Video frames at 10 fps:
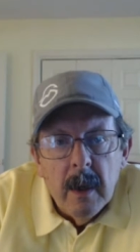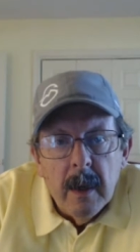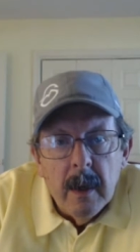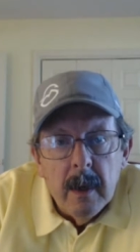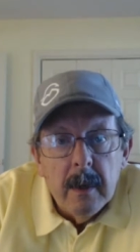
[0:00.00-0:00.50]

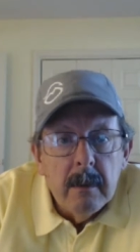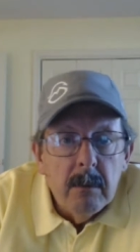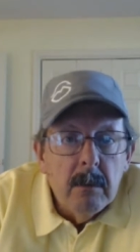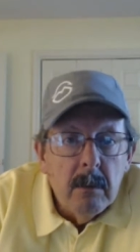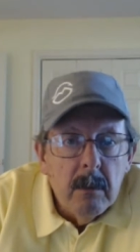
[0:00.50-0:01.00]
Uh,
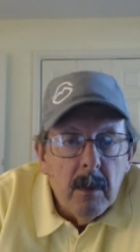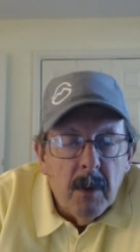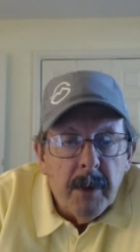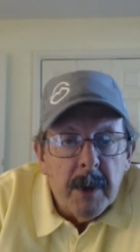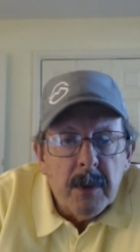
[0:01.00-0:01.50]

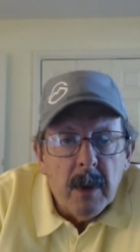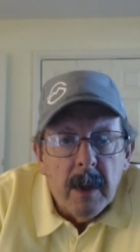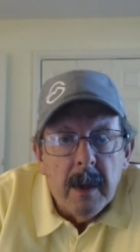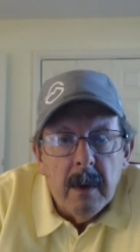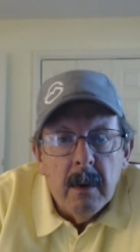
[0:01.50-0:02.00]

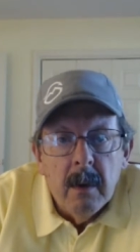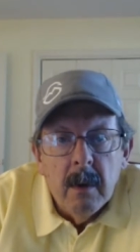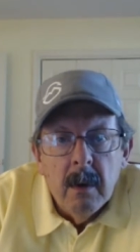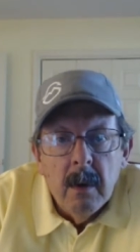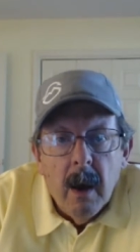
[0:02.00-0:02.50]
eventually,
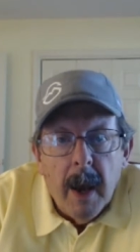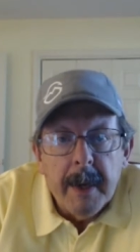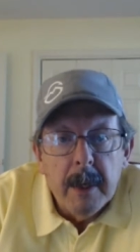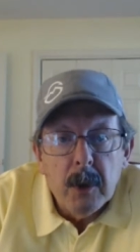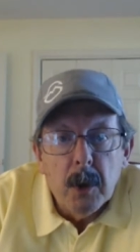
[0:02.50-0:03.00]

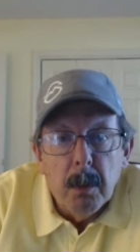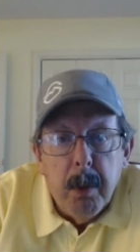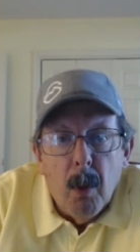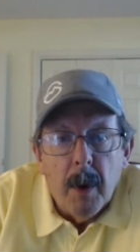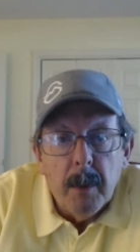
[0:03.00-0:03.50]
I get to the
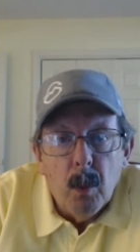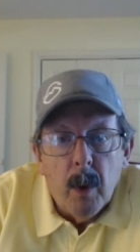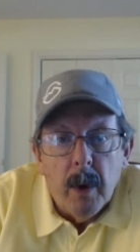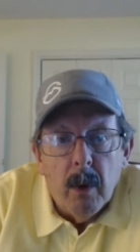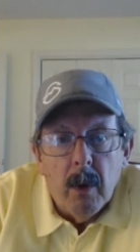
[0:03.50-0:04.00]
point
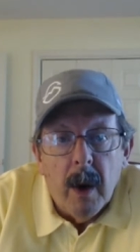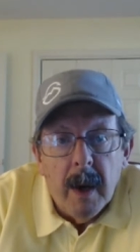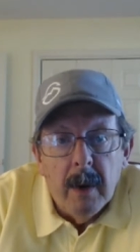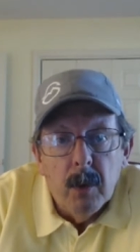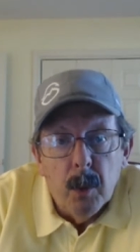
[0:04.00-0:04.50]
where
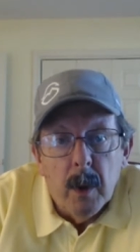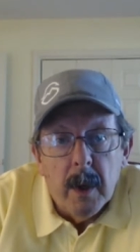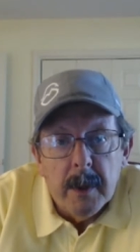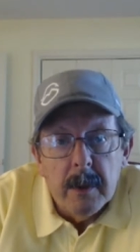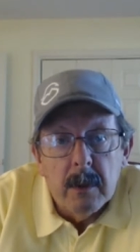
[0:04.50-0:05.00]
I have a
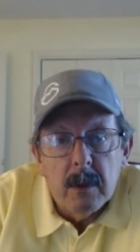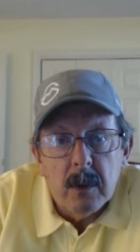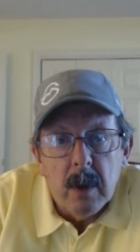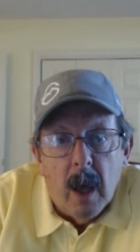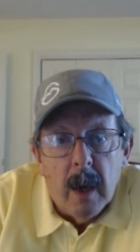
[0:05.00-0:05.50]
really
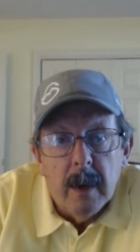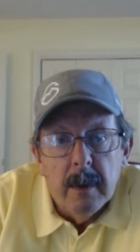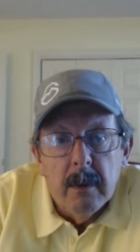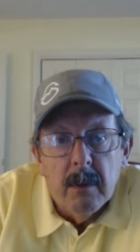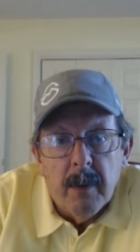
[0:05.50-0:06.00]

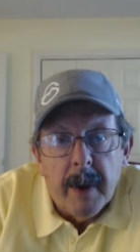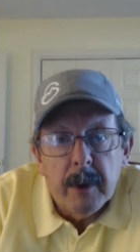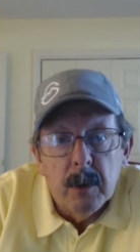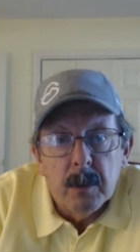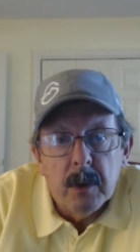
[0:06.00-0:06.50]
solid
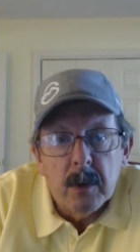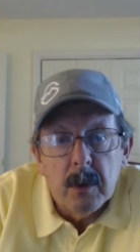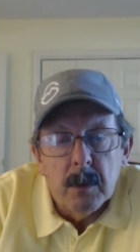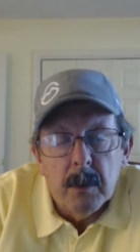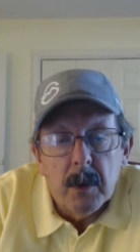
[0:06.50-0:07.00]
vacuum
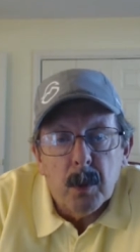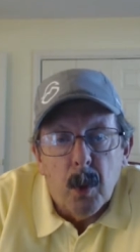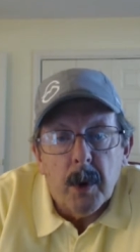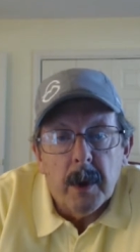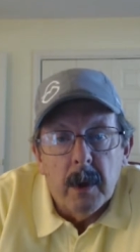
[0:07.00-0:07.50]
system that's
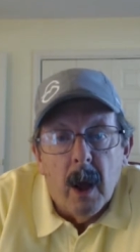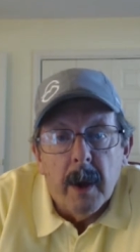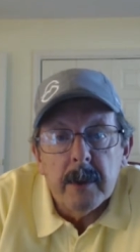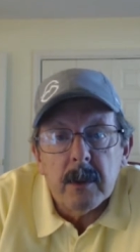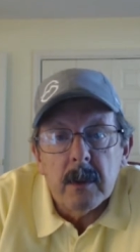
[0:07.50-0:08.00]
working
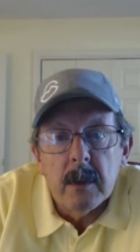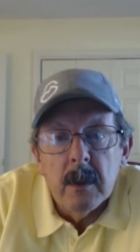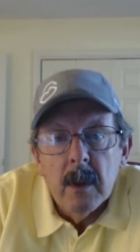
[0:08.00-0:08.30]
nice.